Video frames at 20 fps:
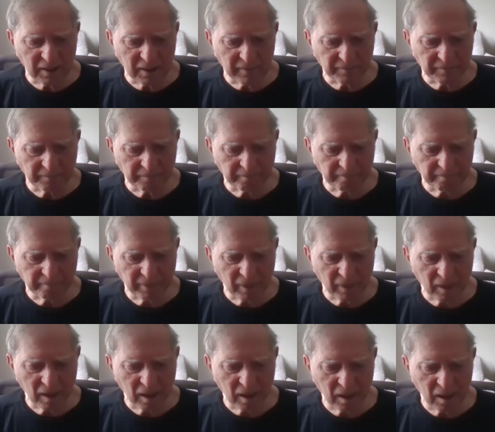um,
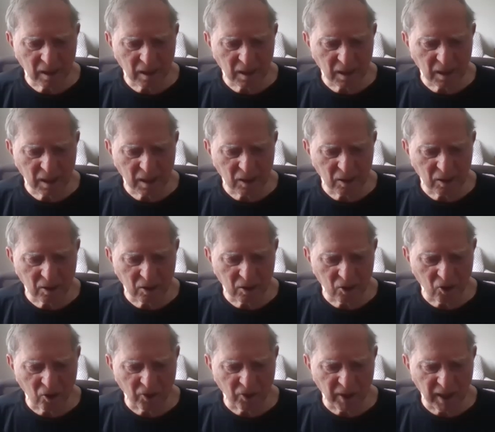
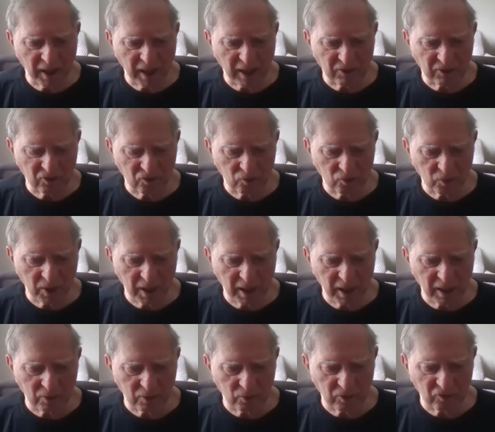all the actions we
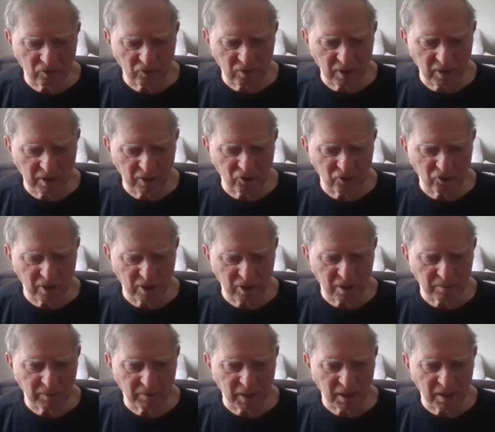had was
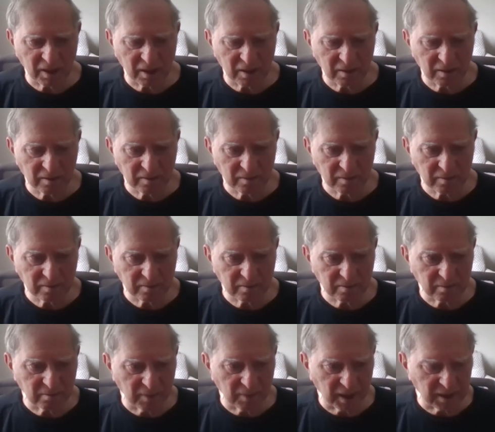initiated by
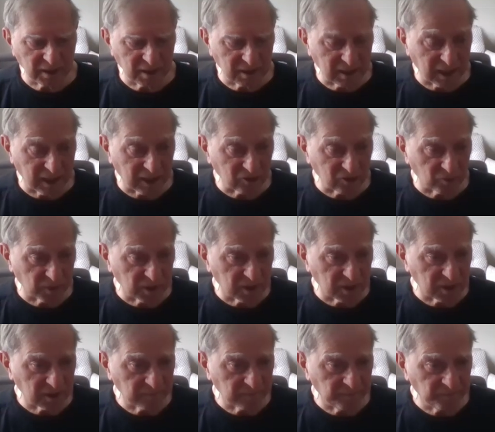my detachment
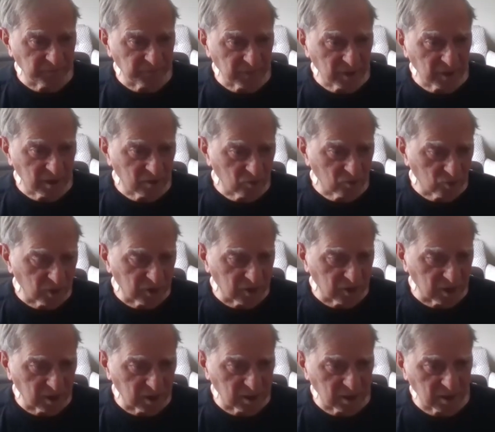with
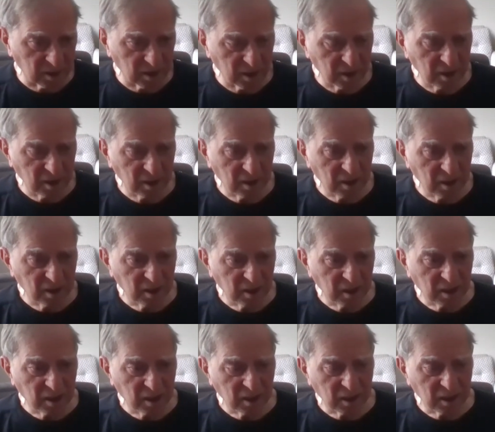the
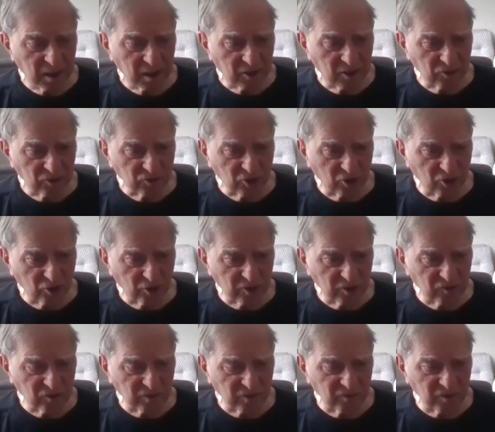
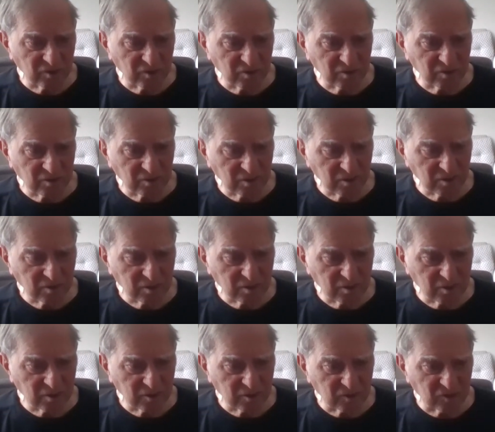concurrence of the
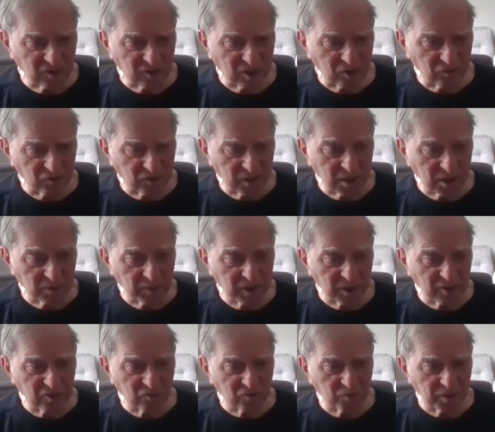South
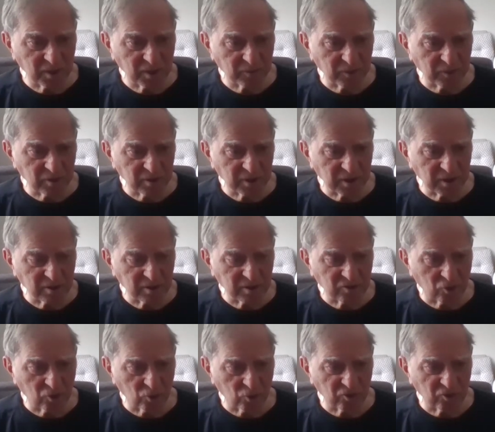Vietnamese people and
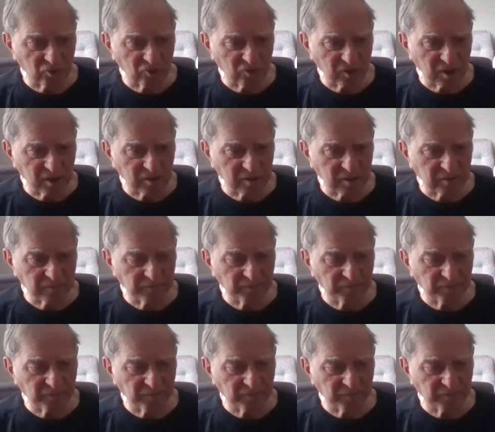soldiers there.